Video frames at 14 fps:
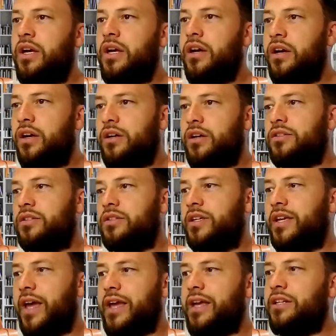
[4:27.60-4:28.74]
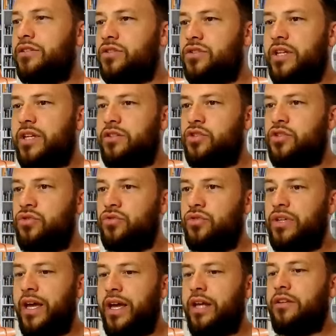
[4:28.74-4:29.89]
uh, the gains that you
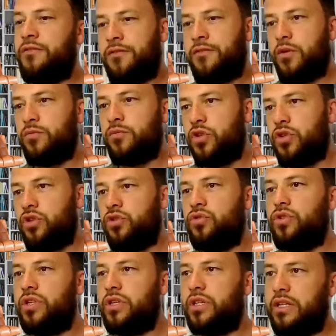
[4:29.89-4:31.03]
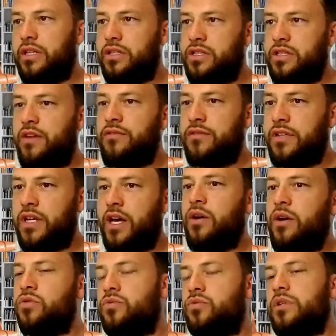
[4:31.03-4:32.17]
get from the union in the seventh
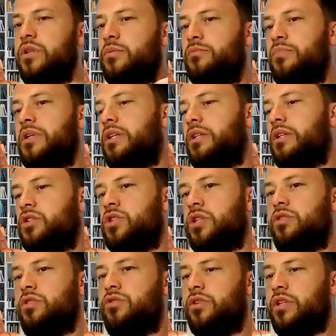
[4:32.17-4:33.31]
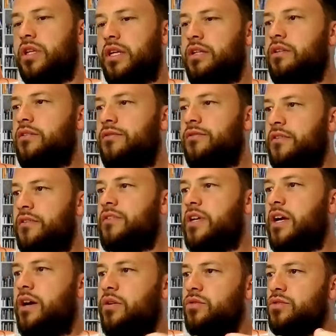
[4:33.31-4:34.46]
house will be the children in the fifth
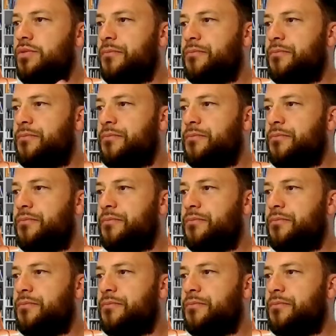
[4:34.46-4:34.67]
house.